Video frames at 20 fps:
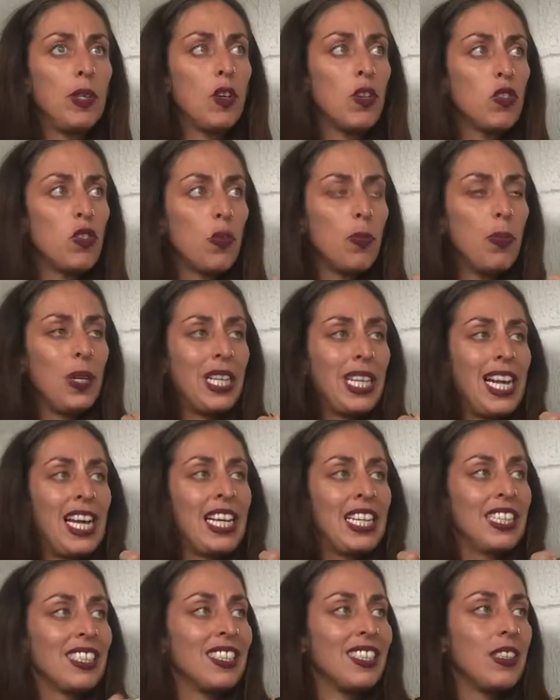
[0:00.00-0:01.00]
me also a bit
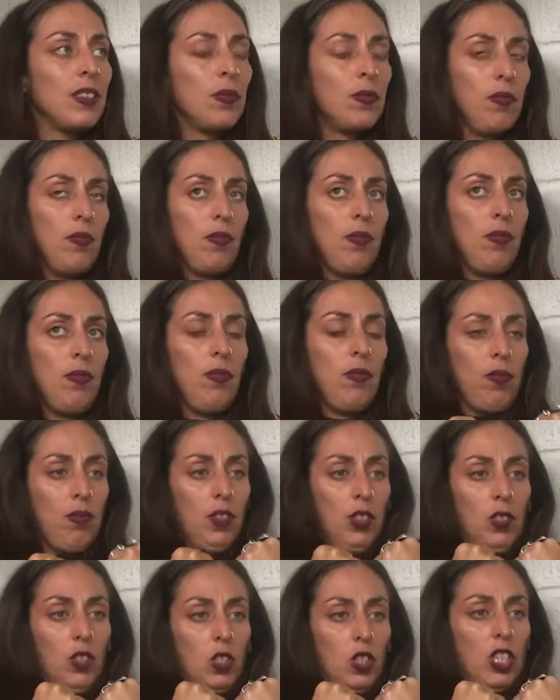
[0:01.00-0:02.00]
like
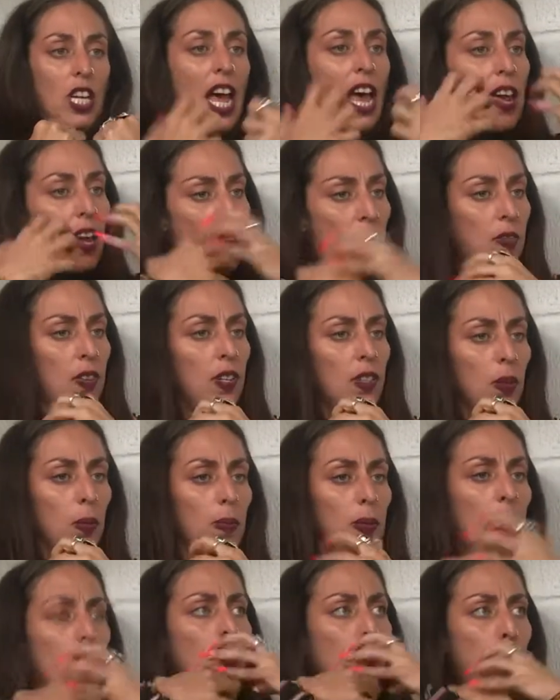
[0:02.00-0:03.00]
shy. I felt a
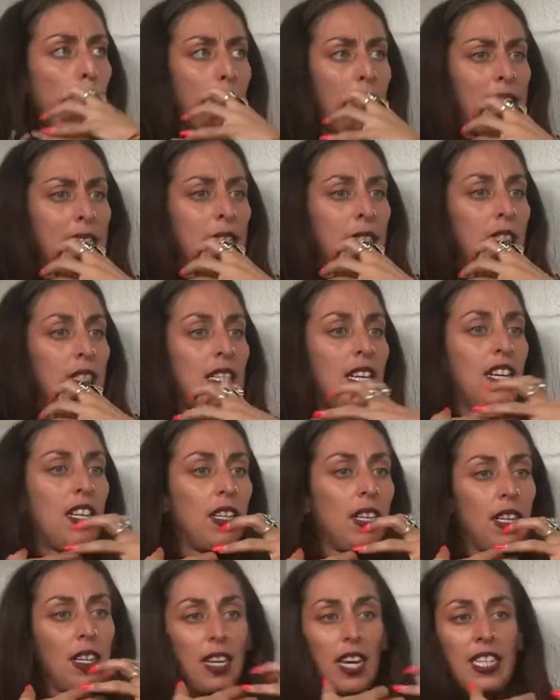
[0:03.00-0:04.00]
bit oppressed that
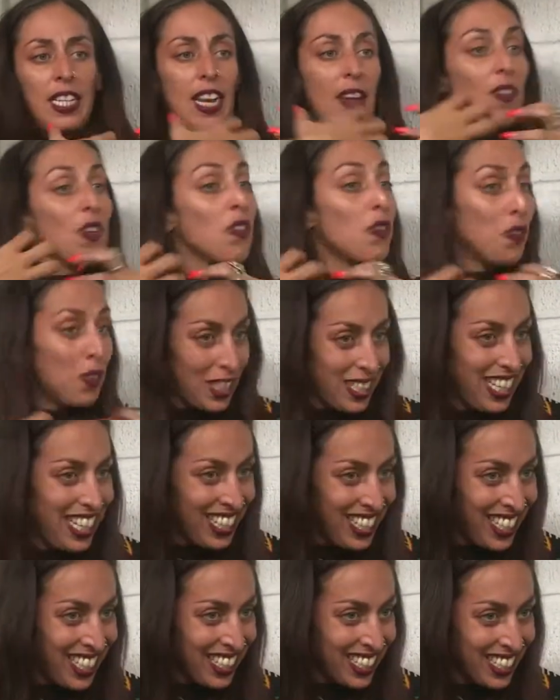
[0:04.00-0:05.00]
I never fit
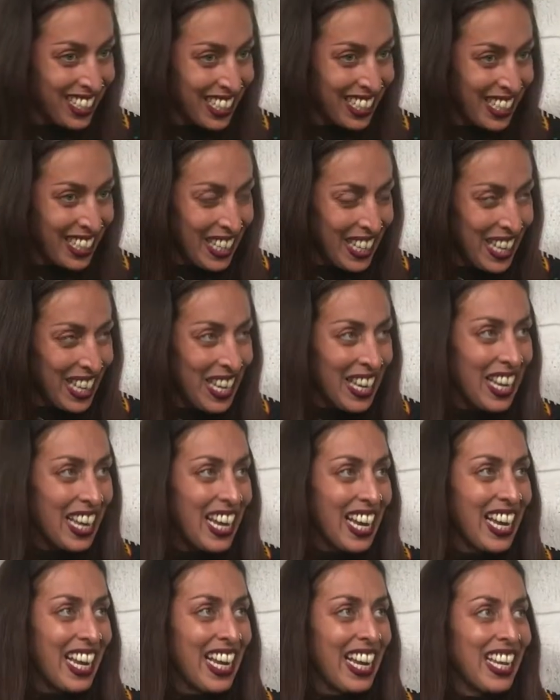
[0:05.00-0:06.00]
in.
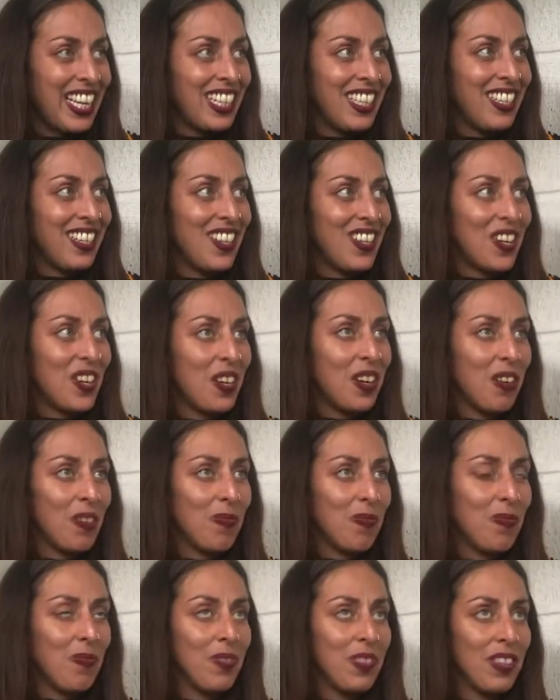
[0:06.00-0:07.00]
And
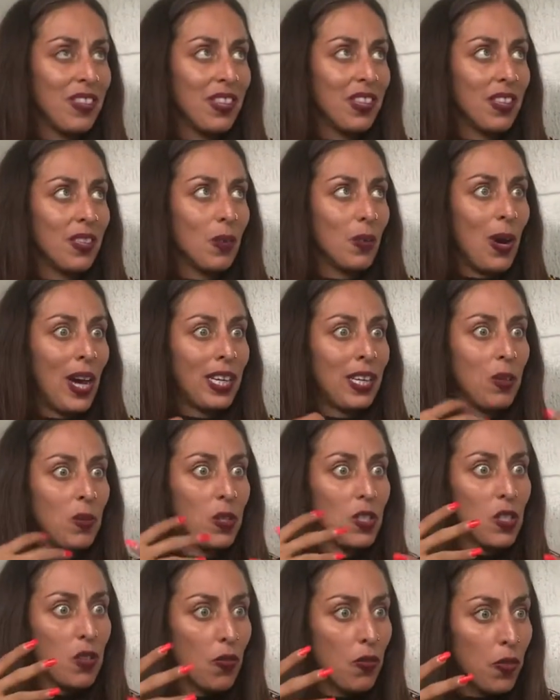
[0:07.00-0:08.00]
whacking
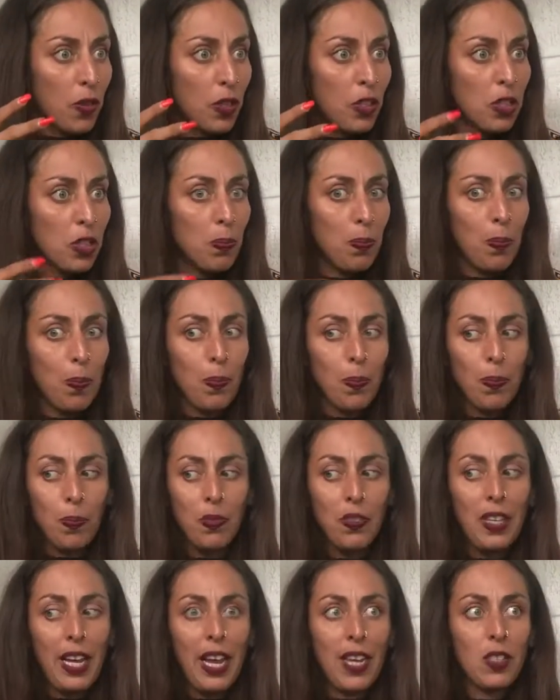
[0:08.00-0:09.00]
was the first
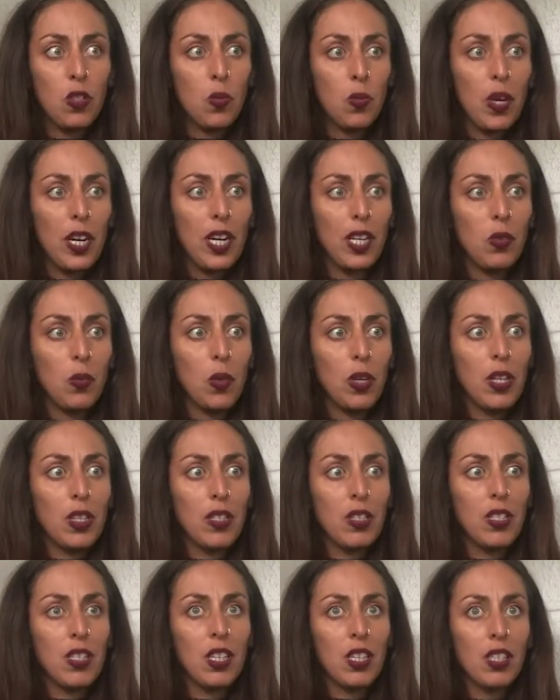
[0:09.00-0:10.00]
dance where it
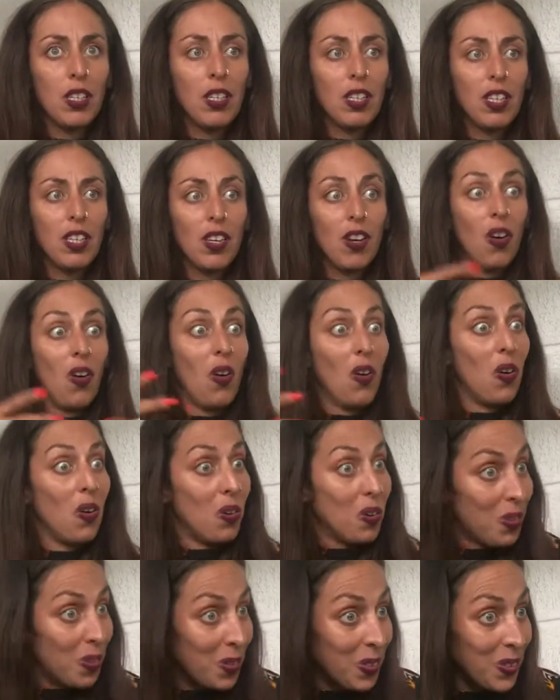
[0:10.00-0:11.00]
was, oh,
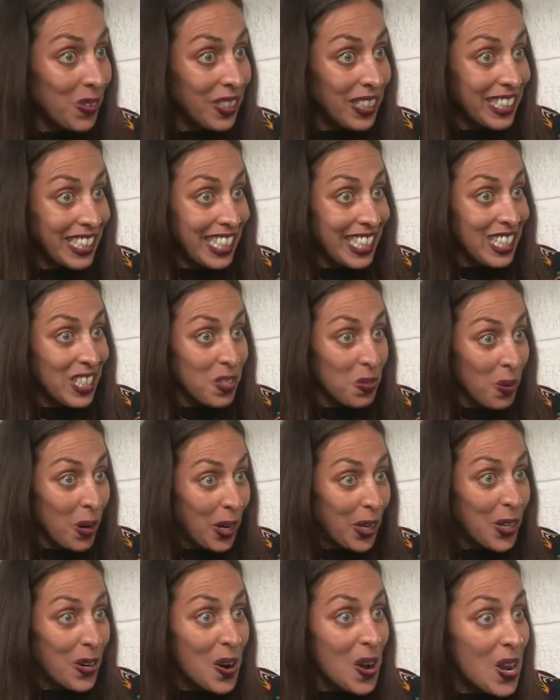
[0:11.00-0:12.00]
this is where
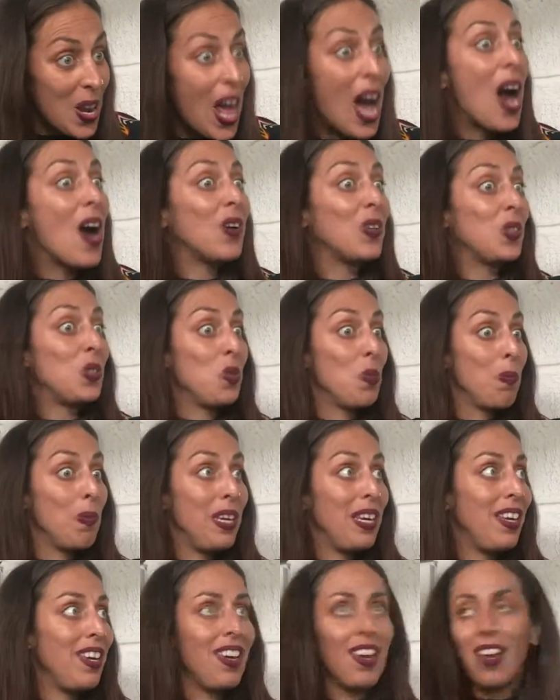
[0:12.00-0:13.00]
you're allowed to
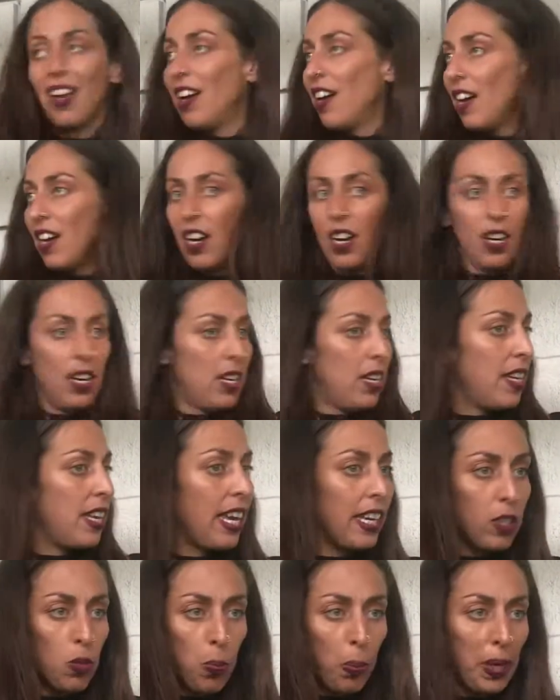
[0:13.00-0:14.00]
be
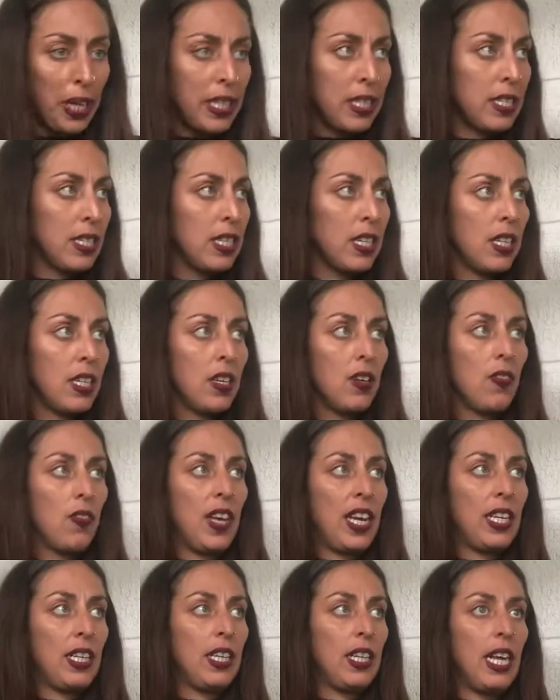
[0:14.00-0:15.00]
expressive
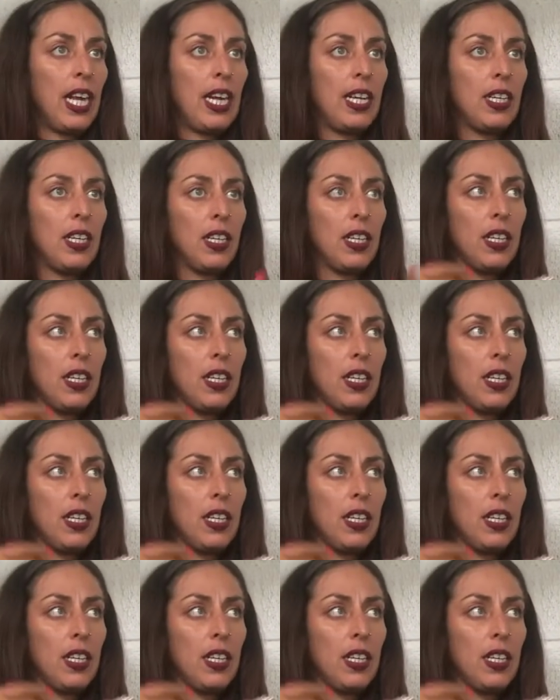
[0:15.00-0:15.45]
and